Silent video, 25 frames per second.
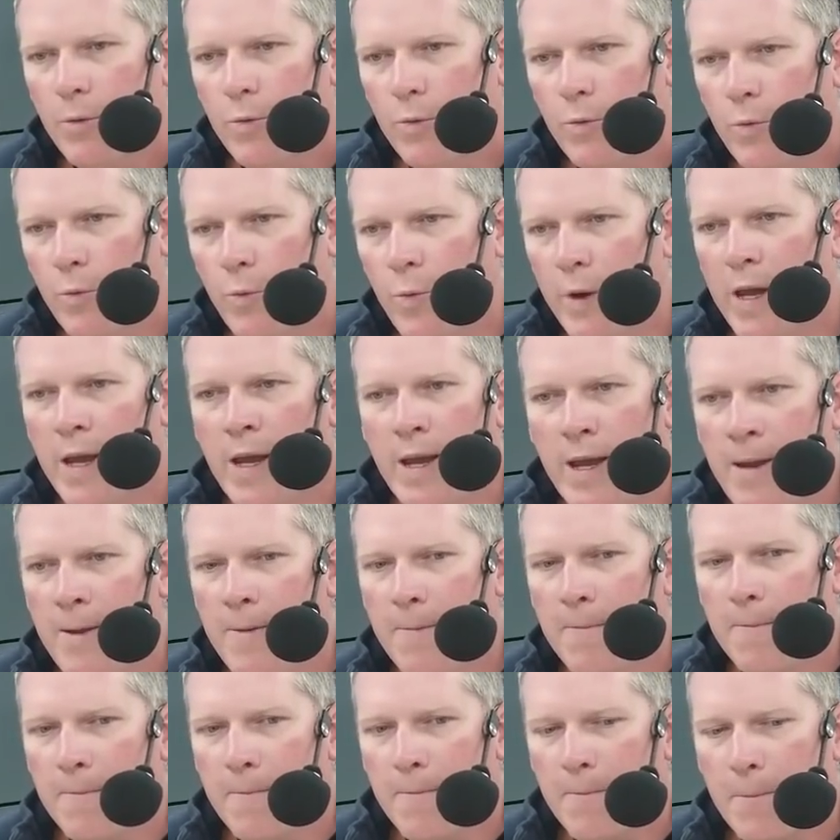We
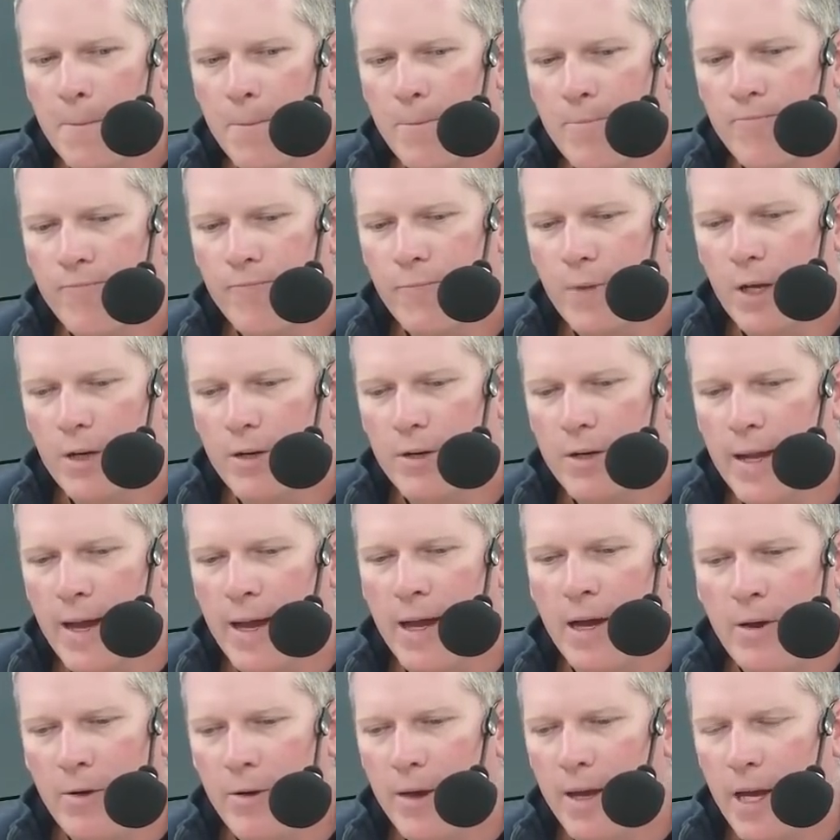are
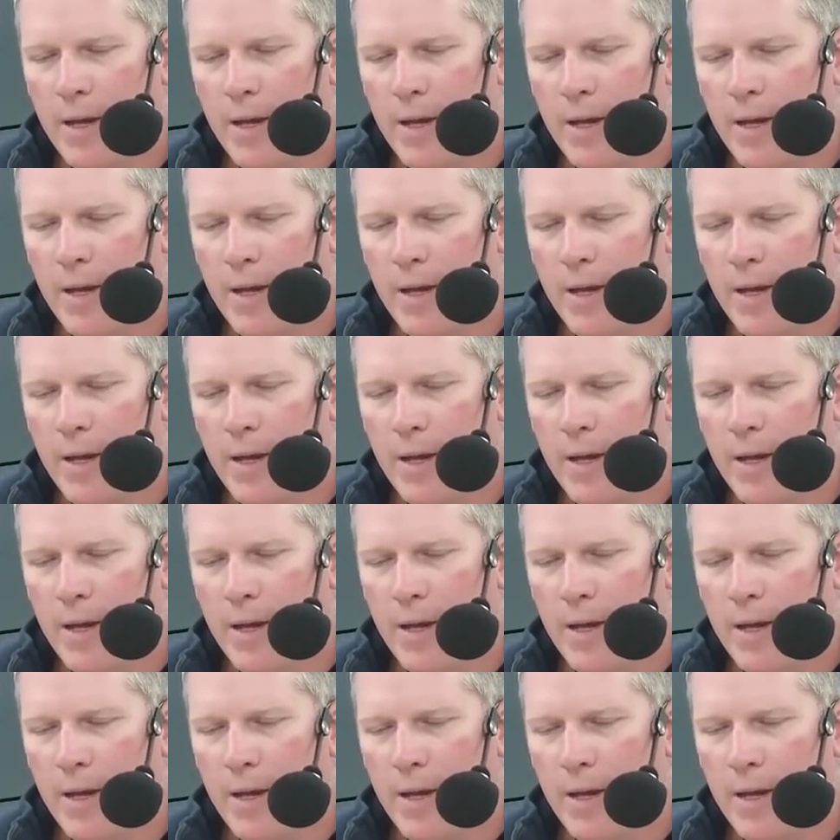now